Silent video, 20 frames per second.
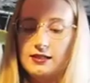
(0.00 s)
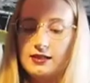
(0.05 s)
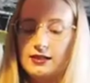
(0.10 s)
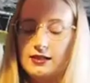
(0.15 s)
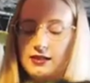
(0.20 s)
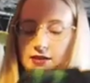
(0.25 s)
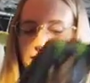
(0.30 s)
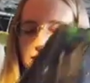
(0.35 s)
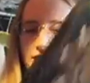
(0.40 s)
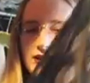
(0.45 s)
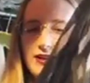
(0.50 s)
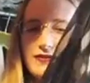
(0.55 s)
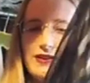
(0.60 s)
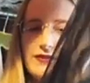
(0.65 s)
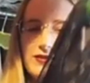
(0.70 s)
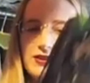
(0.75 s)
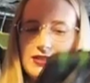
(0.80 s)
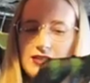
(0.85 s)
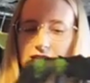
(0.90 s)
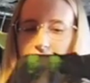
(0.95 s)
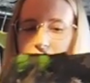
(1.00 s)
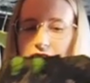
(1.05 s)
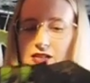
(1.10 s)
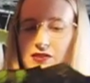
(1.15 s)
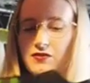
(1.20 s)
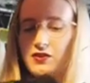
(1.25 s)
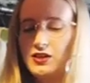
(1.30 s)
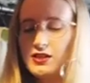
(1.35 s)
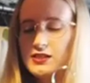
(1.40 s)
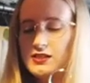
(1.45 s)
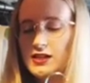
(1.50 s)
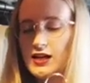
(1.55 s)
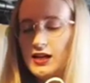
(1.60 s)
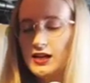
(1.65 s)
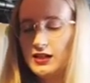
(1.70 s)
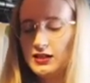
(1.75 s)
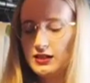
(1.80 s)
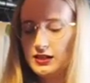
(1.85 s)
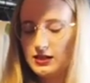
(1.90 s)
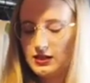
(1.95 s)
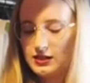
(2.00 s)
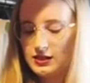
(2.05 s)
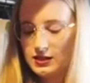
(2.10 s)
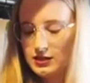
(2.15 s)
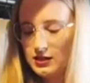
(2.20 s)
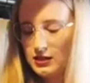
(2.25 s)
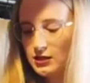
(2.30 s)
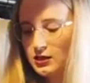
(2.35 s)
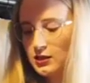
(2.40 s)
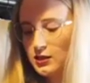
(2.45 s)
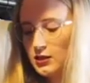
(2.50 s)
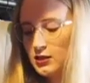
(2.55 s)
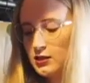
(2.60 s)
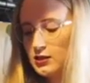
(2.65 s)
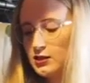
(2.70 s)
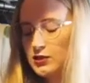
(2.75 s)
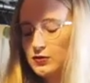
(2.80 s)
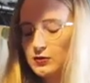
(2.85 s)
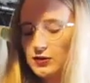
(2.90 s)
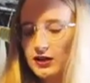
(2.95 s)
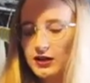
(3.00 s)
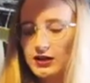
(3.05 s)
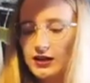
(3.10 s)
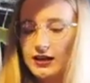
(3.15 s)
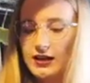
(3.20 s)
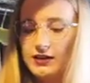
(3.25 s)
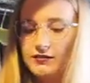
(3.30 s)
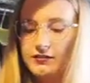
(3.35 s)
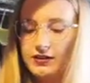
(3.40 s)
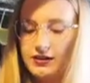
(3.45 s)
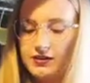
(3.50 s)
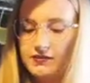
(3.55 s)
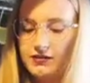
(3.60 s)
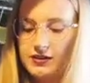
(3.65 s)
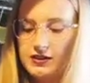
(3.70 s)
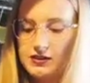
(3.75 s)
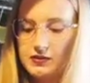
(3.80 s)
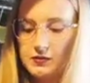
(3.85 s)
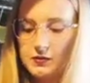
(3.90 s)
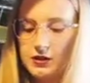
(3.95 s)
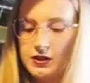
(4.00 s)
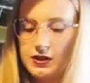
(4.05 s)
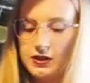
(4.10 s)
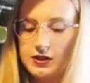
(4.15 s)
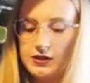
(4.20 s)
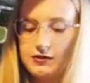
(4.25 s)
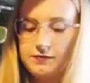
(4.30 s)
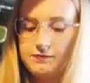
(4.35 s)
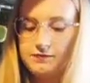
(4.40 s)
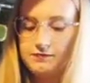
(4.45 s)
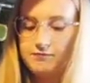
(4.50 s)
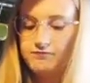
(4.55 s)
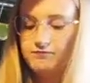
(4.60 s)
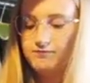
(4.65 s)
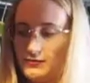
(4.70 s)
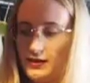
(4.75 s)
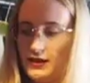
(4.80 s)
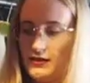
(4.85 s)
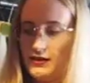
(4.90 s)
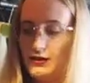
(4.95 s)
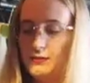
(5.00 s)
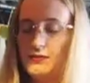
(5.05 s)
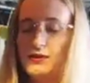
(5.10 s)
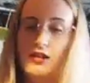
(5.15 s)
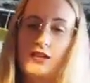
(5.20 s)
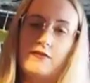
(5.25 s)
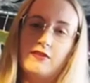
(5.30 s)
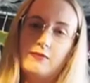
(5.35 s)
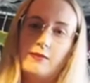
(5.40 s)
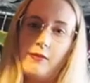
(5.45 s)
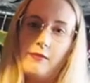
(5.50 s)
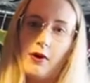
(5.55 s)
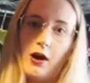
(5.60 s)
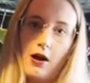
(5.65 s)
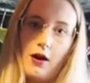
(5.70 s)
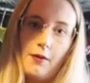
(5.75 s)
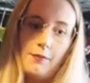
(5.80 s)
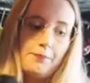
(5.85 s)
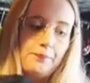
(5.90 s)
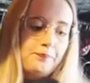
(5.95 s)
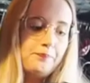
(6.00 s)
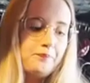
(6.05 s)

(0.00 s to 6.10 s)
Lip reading: I don't think I've ever successfully styled it, so we're gonna get rid of this one. I think I'm gonna give it to my mom.